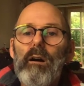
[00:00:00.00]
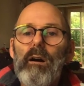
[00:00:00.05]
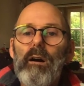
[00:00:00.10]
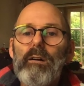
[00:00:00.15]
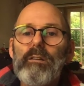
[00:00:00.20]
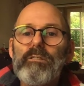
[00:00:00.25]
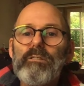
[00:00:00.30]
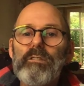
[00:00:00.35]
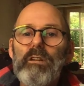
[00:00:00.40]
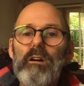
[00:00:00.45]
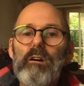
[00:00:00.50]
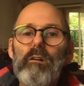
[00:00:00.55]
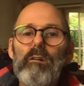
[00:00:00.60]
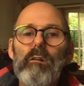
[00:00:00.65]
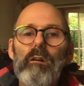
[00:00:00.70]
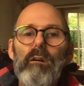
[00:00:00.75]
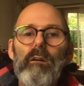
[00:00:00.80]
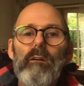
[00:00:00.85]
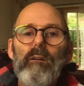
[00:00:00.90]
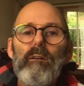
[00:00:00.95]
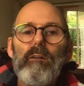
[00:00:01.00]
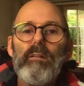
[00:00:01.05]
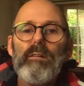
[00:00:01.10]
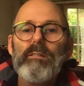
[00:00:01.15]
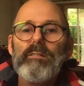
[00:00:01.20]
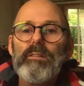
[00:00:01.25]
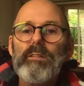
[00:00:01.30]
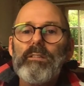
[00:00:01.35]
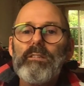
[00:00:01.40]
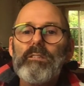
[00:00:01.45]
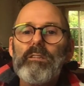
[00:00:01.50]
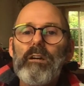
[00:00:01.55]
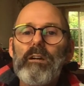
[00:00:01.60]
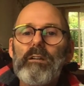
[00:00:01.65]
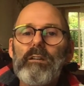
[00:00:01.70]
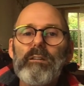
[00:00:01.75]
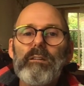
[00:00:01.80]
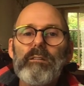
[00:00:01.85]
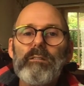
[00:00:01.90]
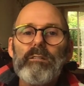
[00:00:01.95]
So these are
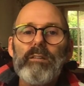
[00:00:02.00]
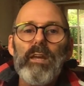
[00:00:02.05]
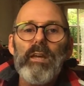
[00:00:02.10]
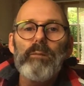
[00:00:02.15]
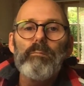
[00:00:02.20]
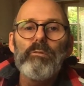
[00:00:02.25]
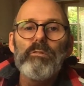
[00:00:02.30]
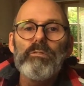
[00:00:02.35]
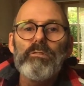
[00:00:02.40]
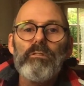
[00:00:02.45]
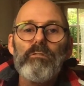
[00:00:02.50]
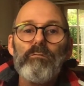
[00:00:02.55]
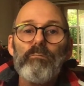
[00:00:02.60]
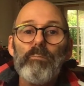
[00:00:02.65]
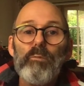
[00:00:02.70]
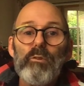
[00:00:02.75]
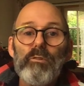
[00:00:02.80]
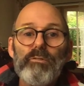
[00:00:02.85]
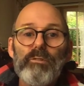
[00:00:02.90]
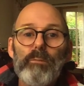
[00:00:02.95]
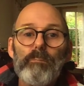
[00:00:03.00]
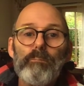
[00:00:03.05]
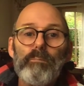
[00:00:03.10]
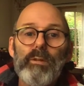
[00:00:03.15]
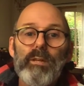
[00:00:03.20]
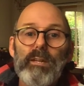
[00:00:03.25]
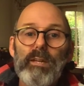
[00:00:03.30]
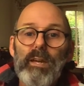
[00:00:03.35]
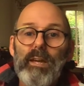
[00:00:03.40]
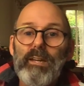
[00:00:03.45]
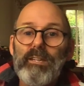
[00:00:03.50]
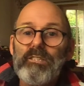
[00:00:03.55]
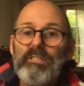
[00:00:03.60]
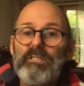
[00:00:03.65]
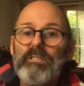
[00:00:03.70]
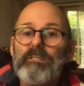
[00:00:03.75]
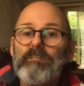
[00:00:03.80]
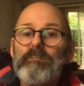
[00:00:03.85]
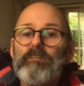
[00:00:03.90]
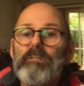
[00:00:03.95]
the tables of
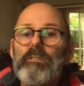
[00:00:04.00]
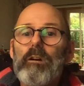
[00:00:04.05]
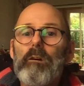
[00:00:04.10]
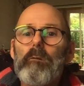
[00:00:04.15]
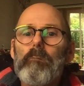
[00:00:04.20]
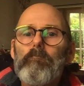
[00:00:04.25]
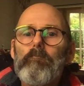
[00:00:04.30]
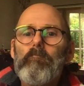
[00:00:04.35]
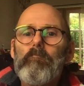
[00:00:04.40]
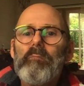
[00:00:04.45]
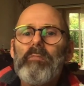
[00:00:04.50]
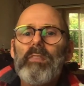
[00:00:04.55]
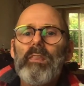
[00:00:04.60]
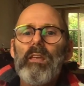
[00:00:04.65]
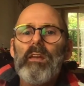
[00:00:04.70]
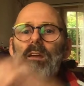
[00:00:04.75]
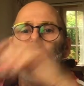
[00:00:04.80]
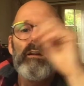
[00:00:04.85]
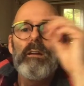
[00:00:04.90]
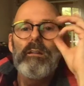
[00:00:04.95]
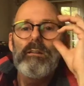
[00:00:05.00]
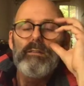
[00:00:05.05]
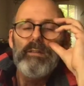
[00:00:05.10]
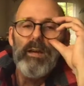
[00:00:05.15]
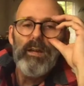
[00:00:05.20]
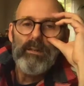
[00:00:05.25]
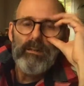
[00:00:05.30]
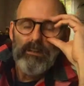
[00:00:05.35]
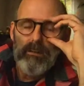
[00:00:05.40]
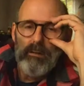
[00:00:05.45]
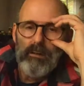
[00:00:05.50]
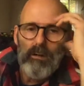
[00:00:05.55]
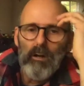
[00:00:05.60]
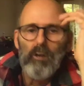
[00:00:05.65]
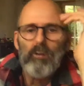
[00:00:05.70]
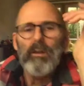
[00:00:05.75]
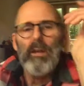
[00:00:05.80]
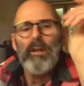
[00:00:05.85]
multiplication. So then, okay,